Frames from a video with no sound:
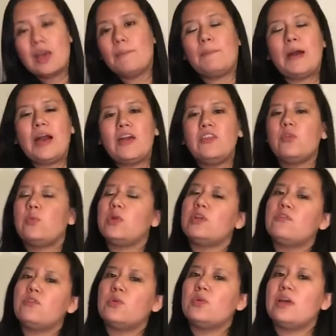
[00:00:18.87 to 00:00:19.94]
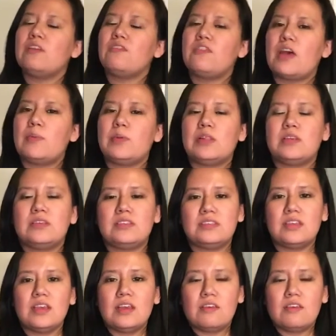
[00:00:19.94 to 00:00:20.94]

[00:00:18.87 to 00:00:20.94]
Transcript: by the wonderful and fabulous,